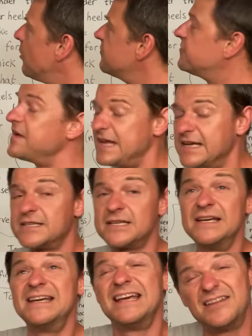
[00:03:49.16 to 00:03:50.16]
cold
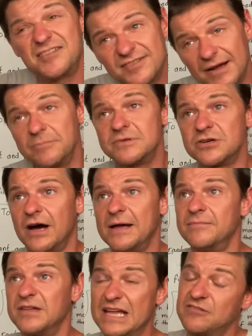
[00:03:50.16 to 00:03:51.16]
feet is
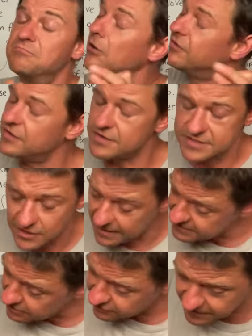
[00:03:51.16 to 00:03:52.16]
most of the
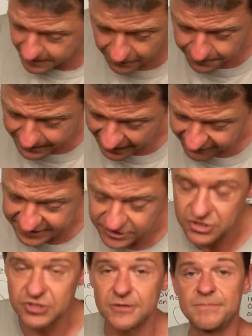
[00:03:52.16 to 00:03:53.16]
time used about
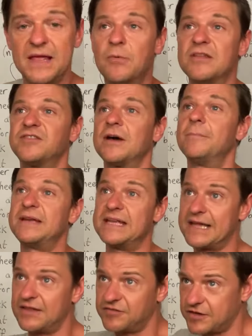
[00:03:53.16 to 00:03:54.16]
marriage. Yeah, when somebody
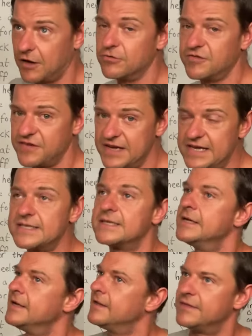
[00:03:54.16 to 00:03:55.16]
gets cold feet,
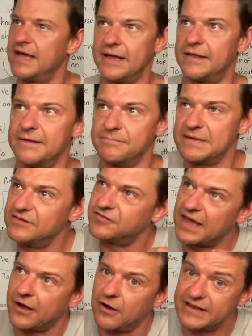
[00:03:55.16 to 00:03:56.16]
it means
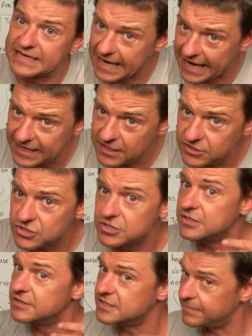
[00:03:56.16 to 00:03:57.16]
they are
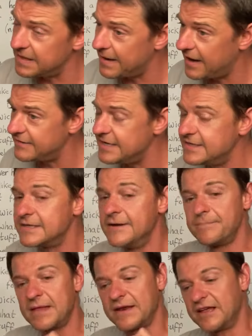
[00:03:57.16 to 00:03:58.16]
engaged to be married
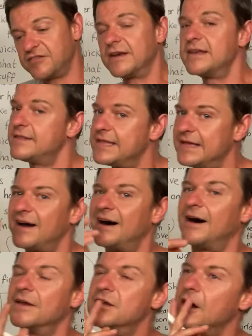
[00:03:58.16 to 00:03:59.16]
and they suddenly think,
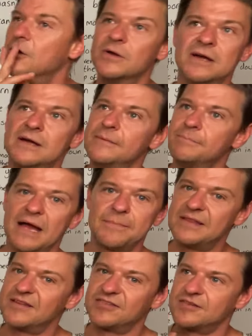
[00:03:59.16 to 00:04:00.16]
oh no,
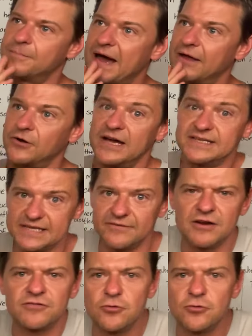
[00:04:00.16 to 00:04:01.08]
maybe this is a bad idea. And